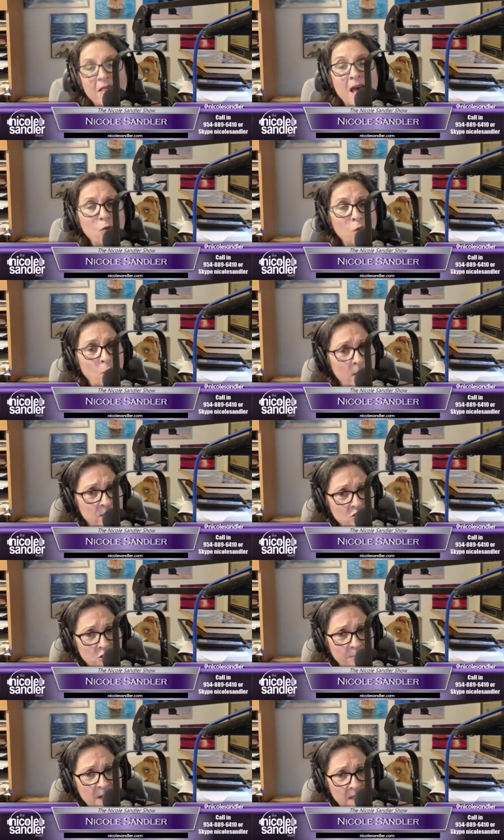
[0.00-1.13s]
that wind
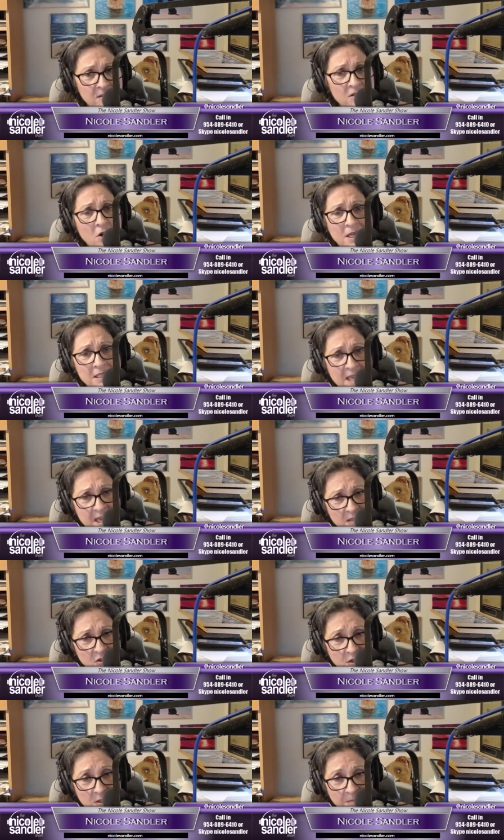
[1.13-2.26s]
turbines cause
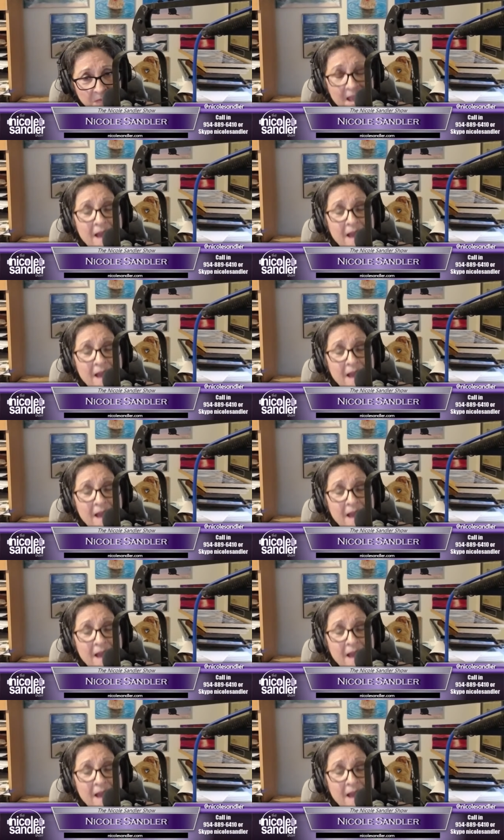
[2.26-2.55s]
cancer,